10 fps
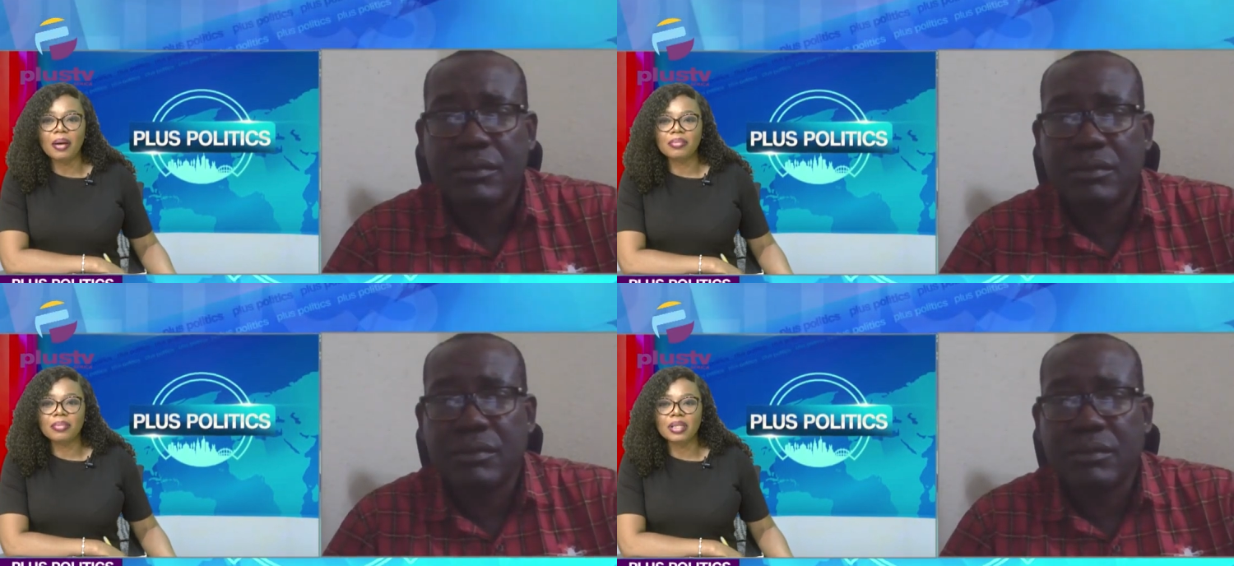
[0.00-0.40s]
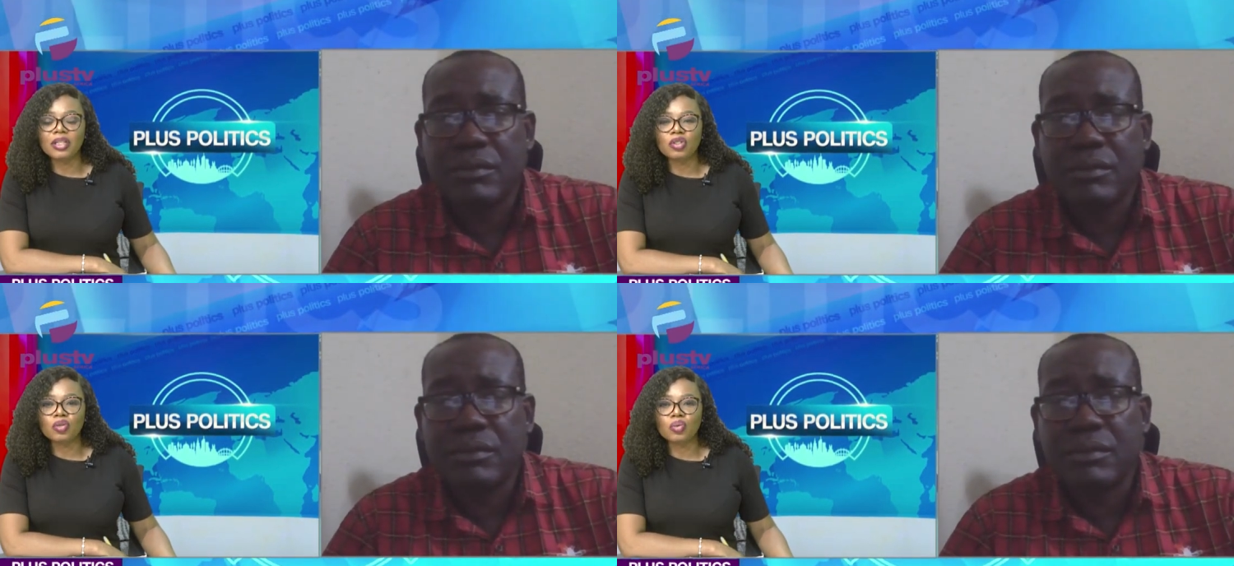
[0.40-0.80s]

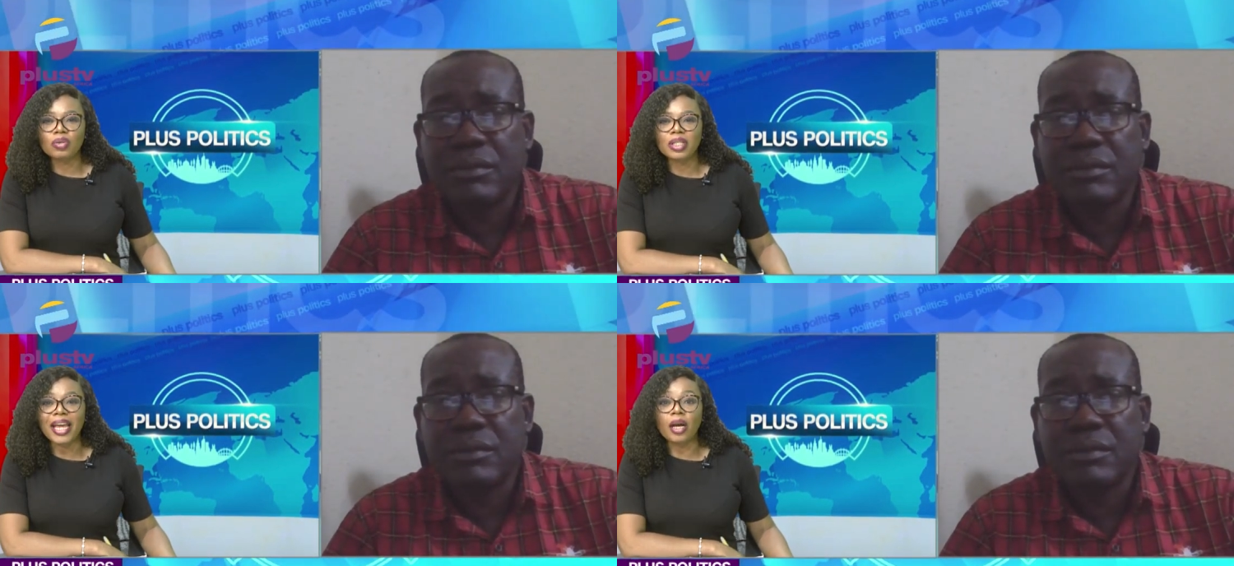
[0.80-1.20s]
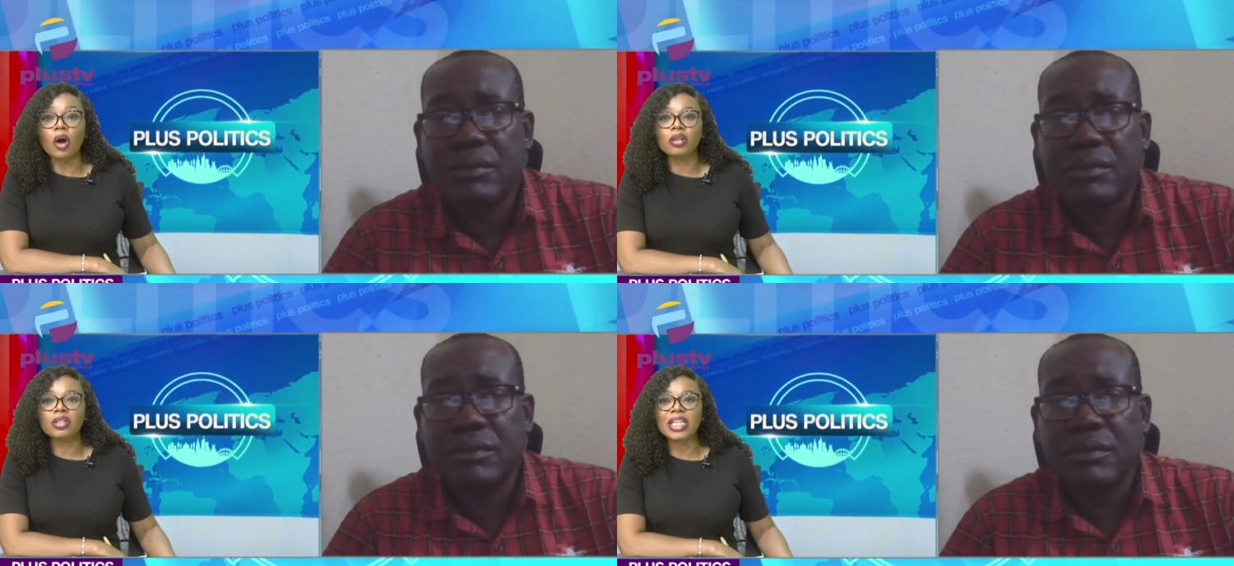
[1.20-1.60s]
Speaker 1: needs to take
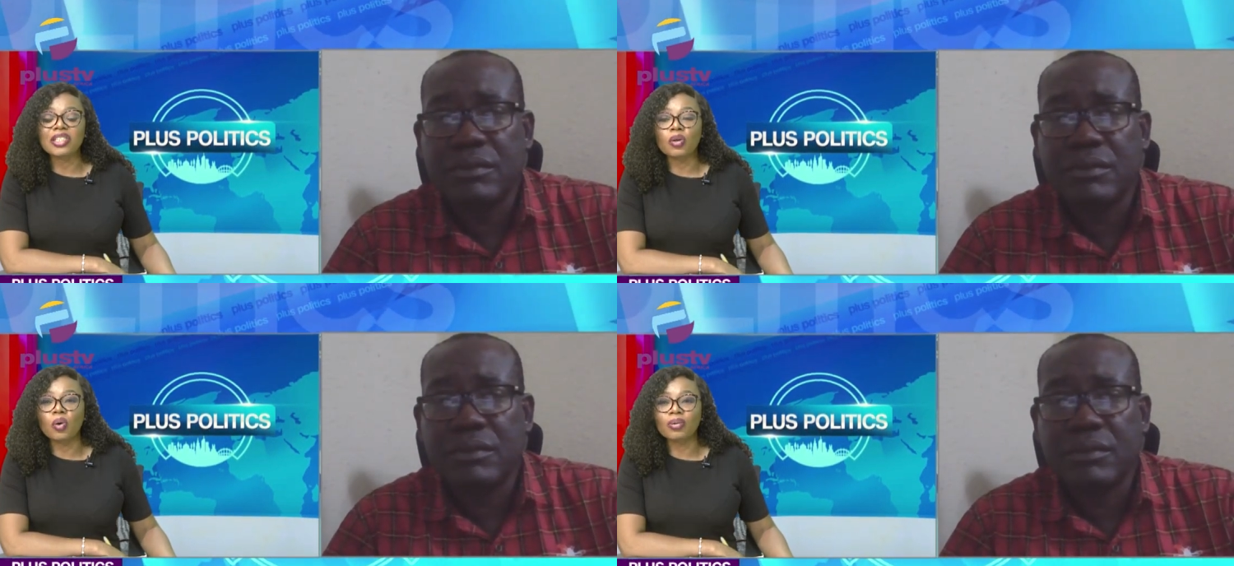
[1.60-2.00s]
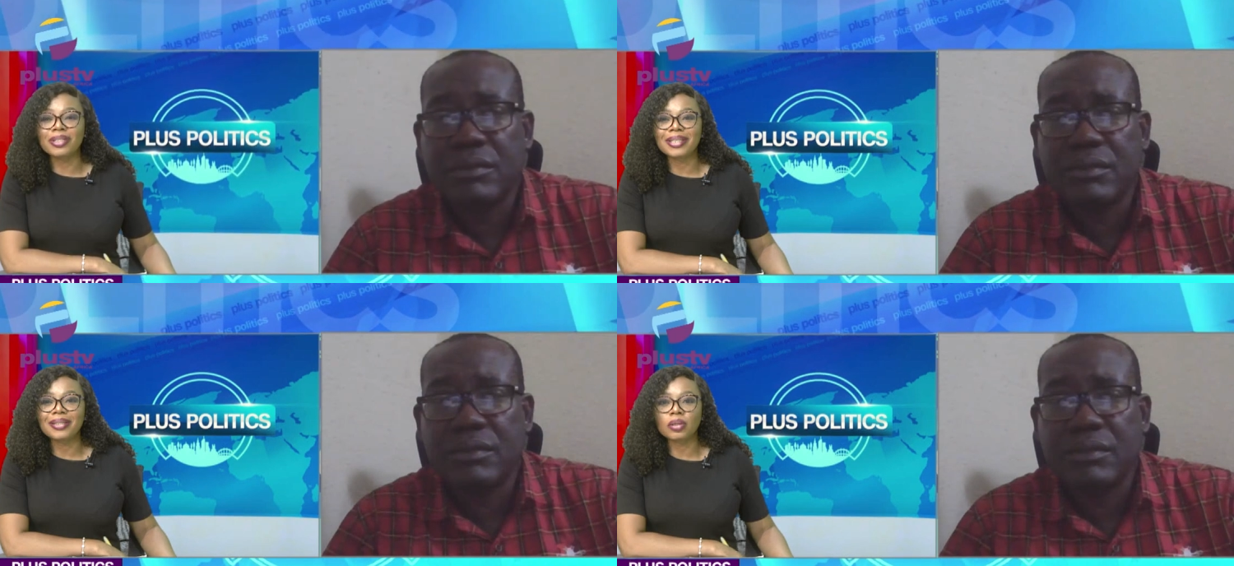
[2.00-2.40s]
on its own
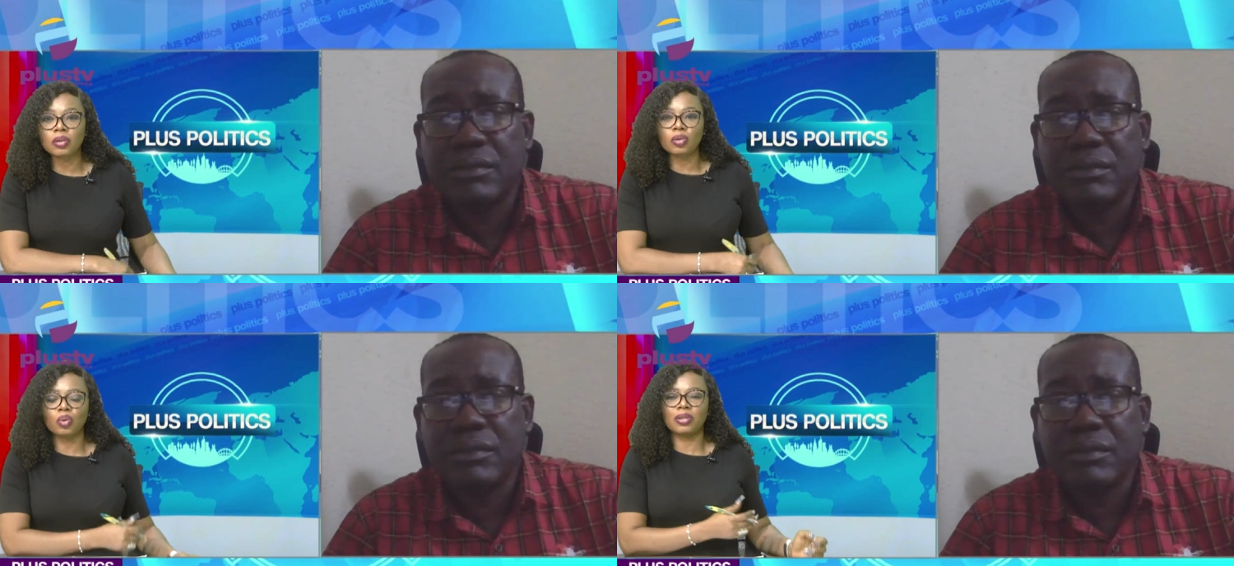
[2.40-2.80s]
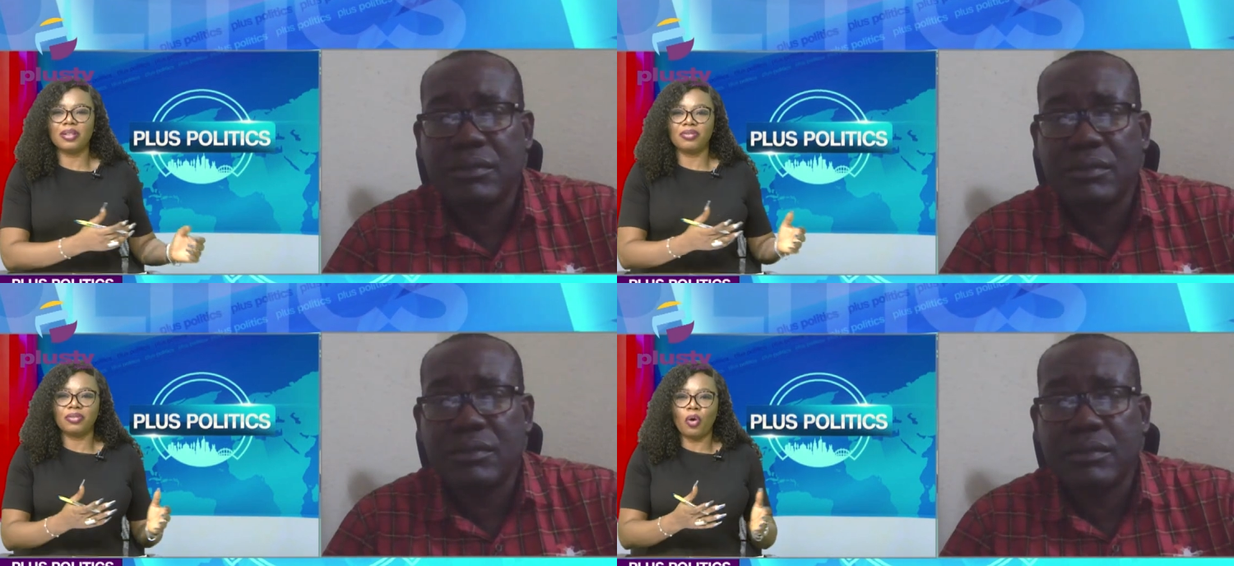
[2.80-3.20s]
sort
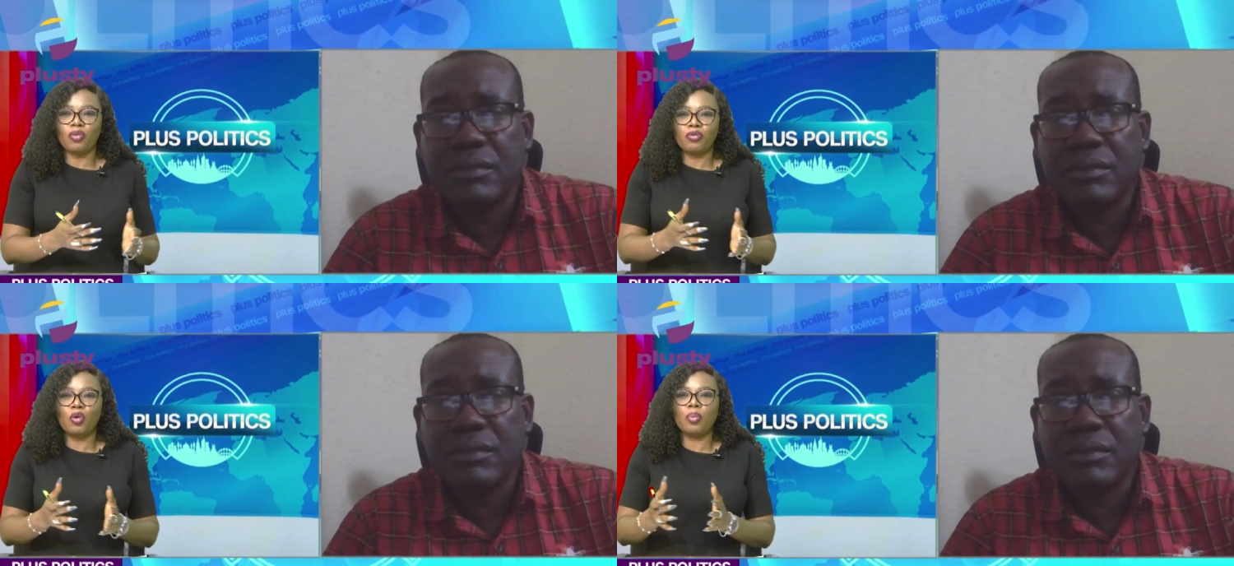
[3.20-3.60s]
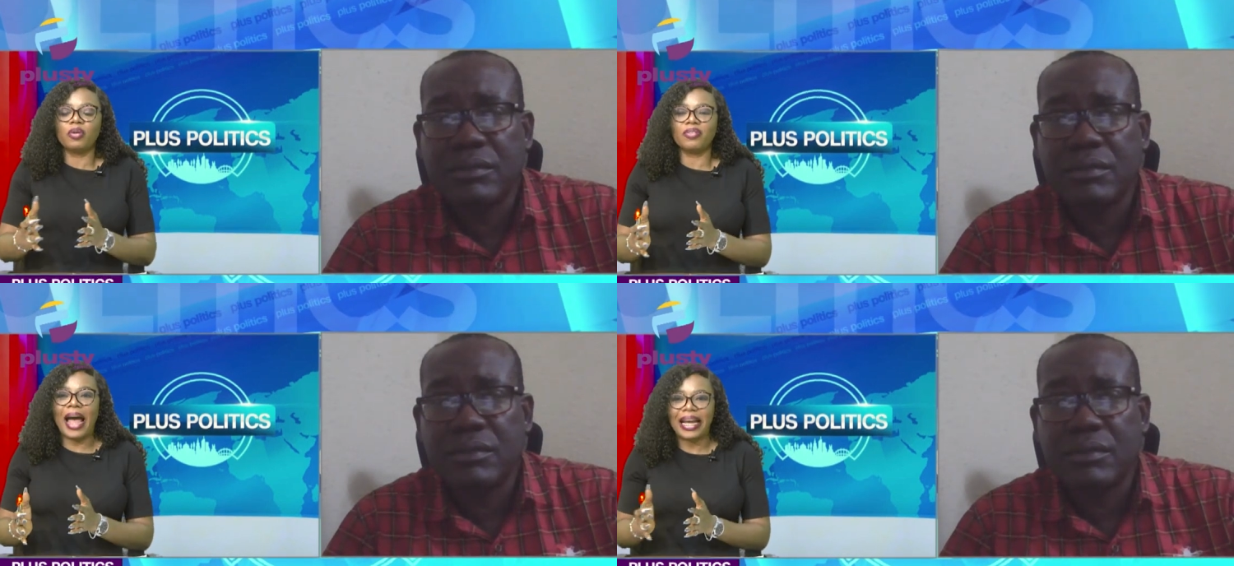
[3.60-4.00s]
of or form
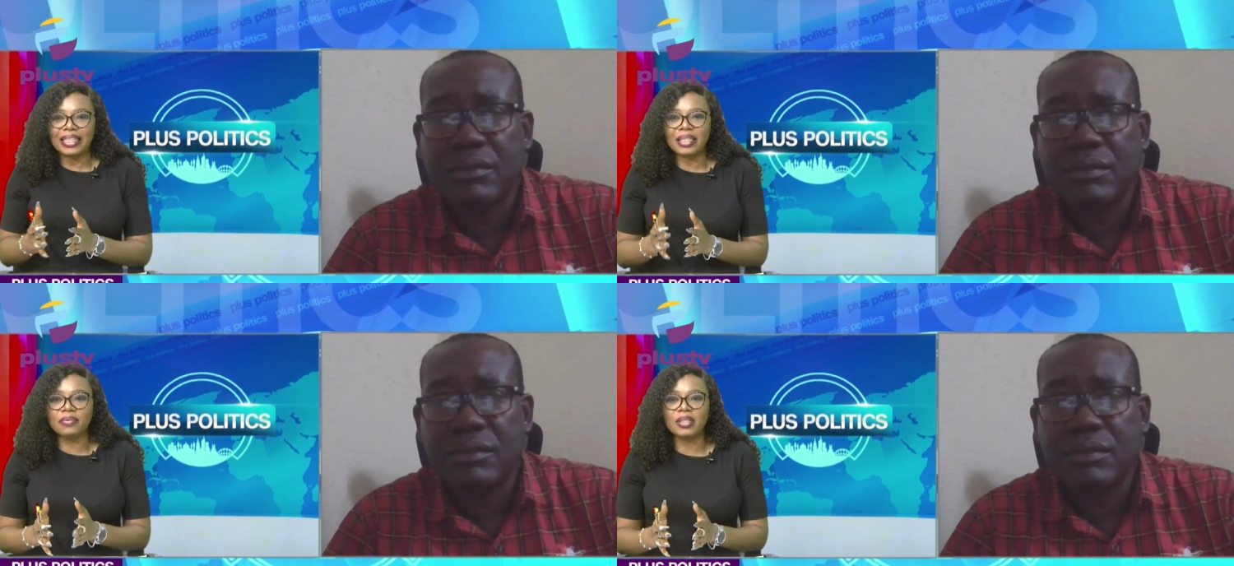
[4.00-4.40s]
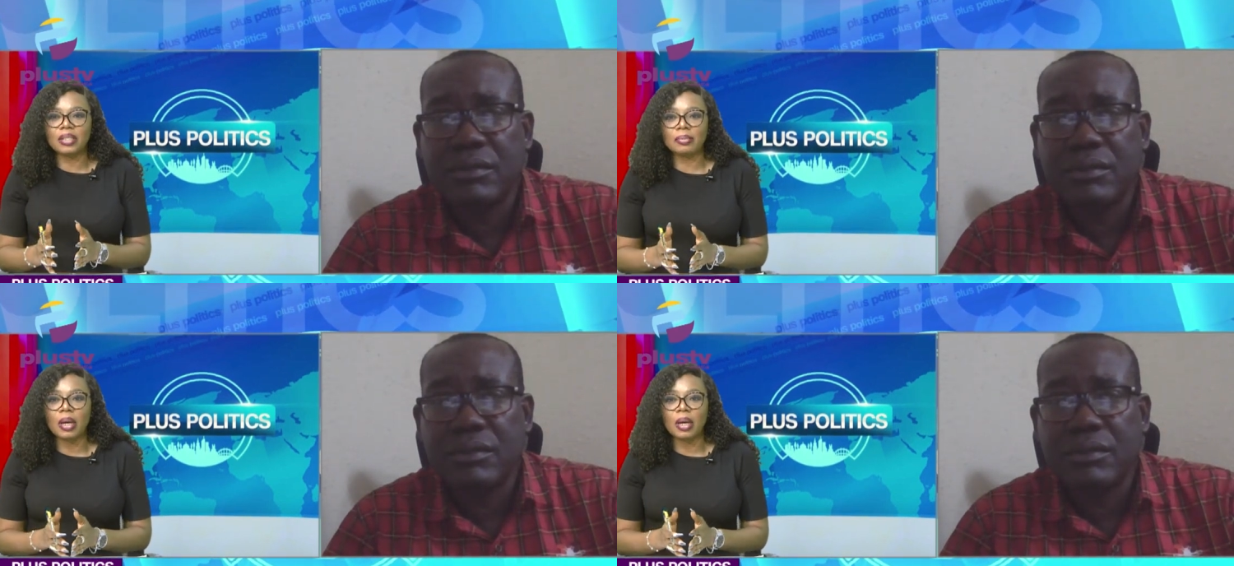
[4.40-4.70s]
of activism,